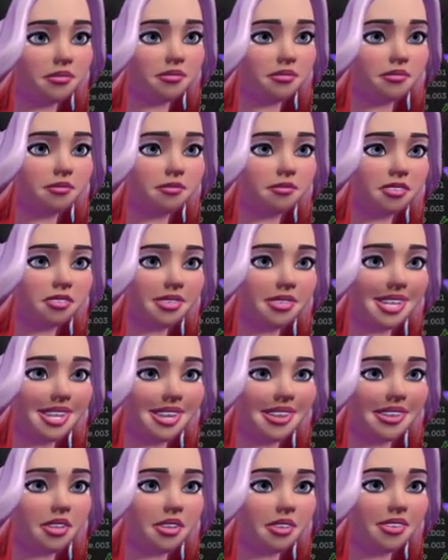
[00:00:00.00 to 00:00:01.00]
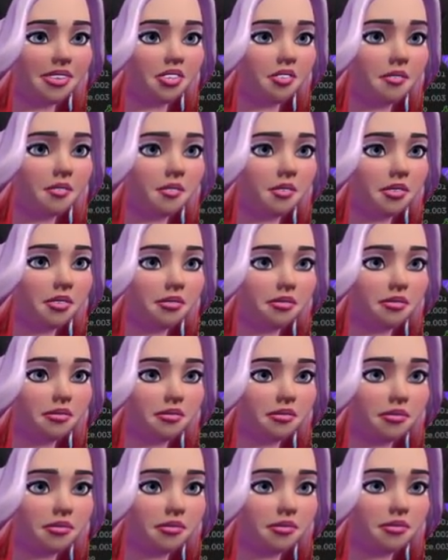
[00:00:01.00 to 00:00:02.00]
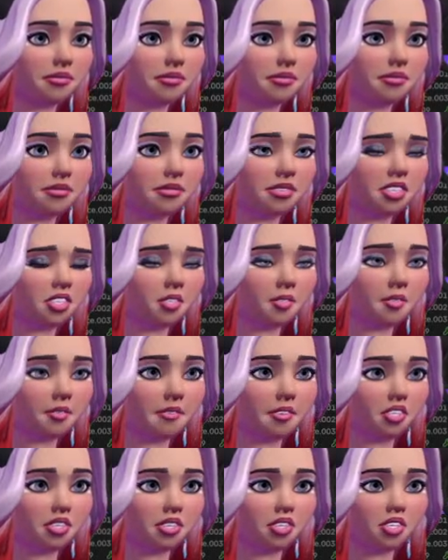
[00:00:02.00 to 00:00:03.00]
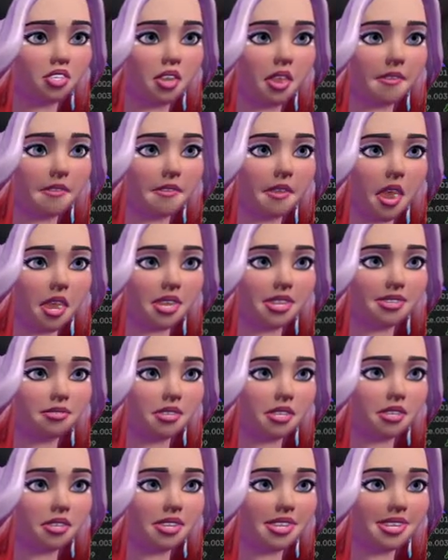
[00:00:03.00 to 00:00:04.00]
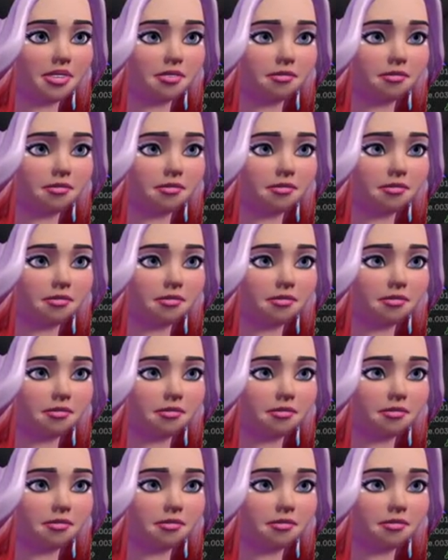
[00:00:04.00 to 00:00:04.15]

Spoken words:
but the actual sofas themselves aren't looking good.